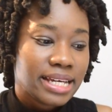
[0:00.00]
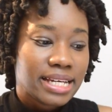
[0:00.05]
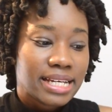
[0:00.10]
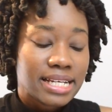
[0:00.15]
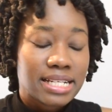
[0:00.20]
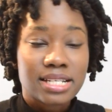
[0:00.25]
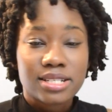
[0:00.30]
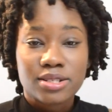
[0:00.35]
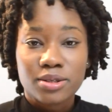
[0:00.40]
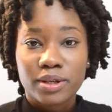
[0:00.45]

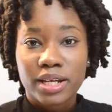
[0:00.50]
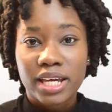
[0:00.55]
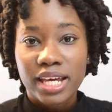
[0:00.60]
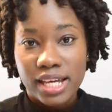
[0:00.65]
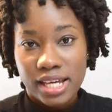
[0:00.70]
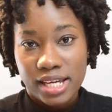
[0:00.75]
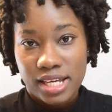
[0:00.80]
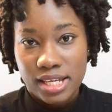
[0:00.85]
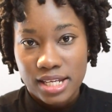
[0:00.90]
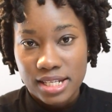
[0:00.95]
It is
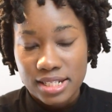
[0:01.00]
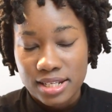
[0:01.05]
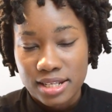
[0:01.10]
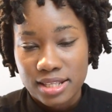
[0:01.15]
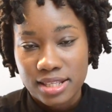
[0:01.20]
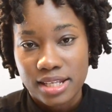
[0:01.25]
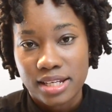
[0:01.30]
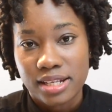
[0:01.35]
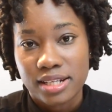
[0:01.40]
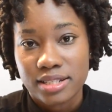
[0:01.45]
okay to
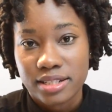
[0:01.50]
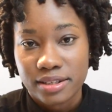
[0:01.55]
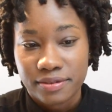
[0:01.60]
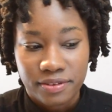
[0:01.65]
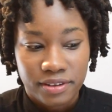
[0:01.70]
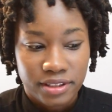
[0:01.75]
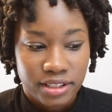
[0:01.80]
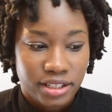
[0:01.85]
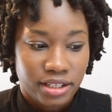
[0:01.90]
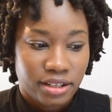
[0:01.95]
think
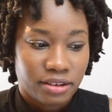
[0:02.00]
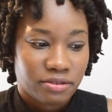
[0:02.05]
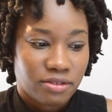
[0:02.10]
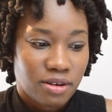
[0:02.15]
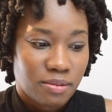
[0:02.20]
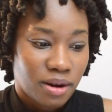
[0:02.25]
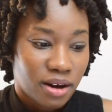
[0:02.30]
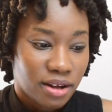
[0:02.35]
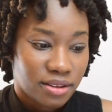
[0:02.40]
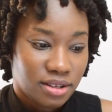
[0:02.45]
differently
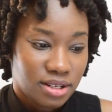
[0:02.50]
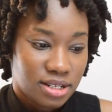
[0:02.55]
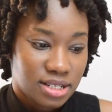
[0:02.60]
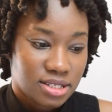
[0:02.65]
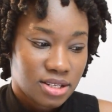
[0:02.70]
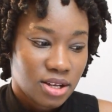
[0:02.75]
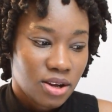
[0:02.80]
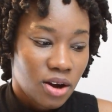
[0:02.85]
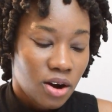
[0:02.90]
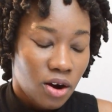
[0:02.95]
from
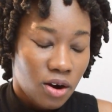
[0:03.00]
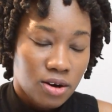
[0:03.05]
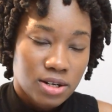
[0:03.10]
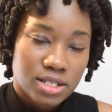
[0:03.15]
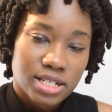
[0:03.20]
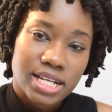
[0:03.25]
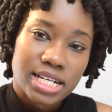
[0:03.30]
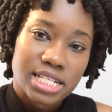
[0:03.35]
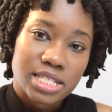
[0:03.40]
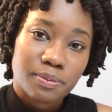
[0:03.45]
others or
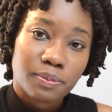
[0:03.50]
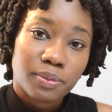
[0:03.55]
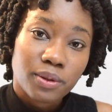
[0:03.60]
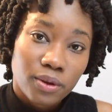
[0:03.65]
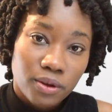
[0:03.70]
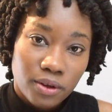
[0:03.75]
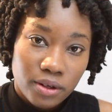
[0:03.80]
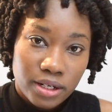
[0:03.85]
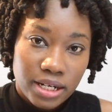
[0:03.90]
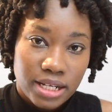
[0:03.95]
to
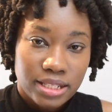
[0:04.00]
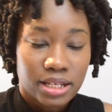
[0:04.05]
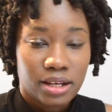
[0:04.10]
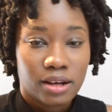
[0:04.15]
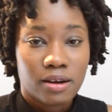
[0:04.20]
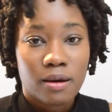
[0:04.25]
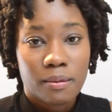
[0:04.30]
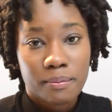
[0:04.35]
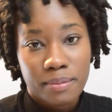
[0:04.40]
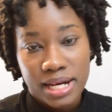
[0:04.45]
explore and then
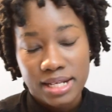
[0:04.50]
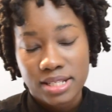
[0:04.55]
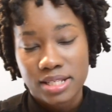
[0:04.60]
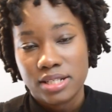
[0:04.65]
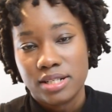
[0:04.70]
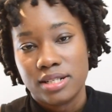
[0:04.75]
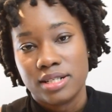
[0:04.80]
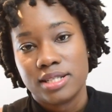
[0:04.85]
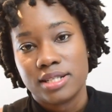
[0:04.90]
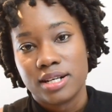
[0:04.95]
come back
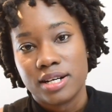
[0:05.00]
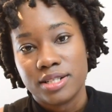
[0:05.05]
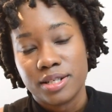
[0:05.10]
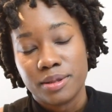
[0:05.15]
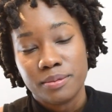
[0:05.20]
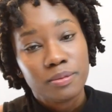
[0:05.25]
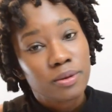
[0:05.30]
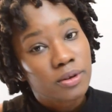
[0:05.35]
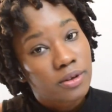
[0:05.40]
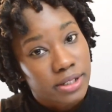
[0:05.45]
to your
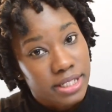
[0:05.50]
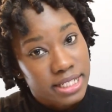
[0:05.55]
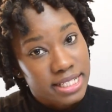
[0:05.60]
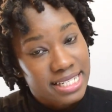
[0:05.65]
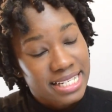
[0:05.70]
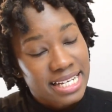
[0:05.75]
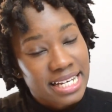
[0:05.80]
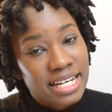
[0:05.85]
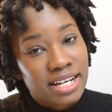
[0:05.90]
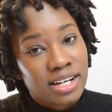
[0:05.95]
starting point.